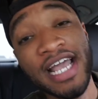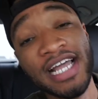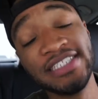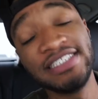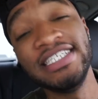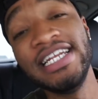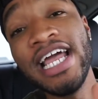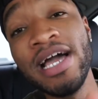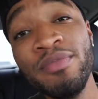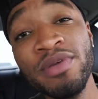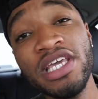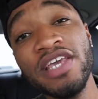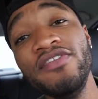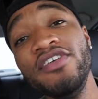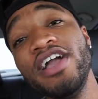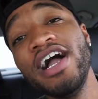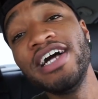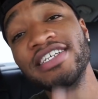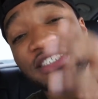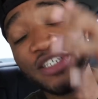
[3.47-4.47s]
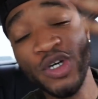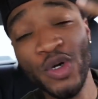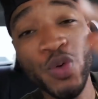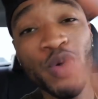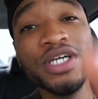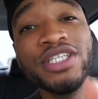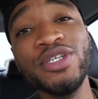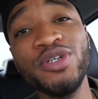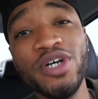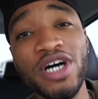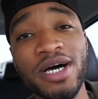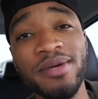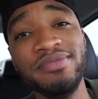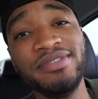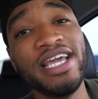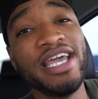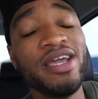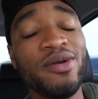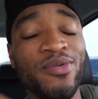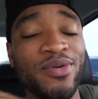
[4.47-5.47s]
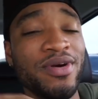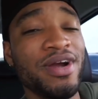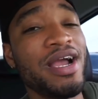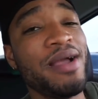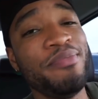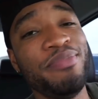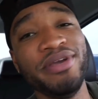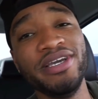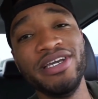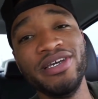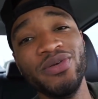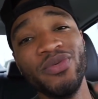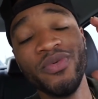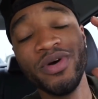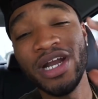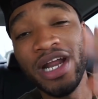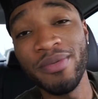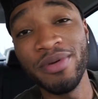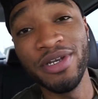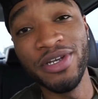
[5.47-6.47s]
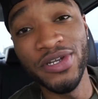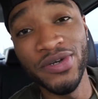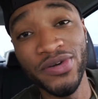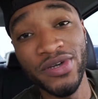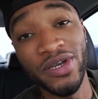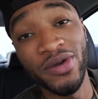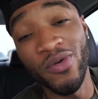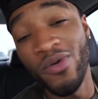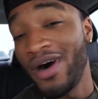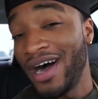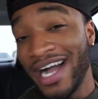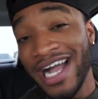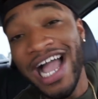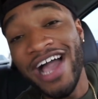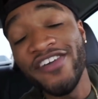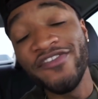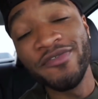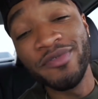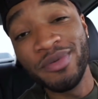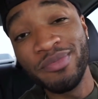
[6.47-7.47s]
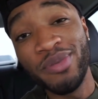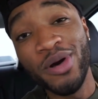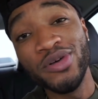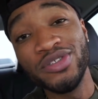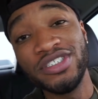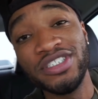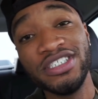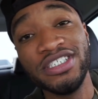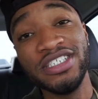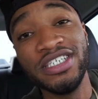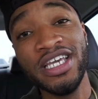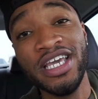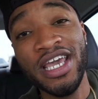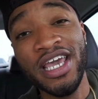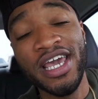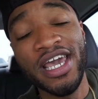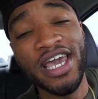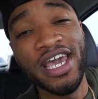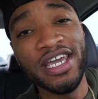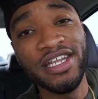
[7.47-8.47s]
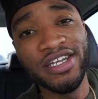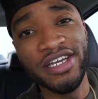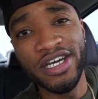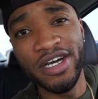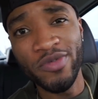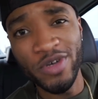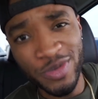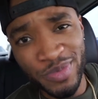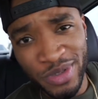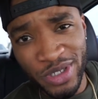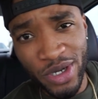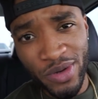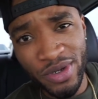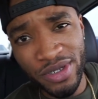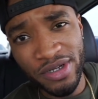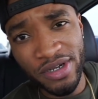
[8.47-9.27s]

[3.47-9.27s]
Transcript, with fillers: And today I'm gonna give you guys a quick little update where I've been, what I've been doing, why I haven't been posting, and uh, what's been going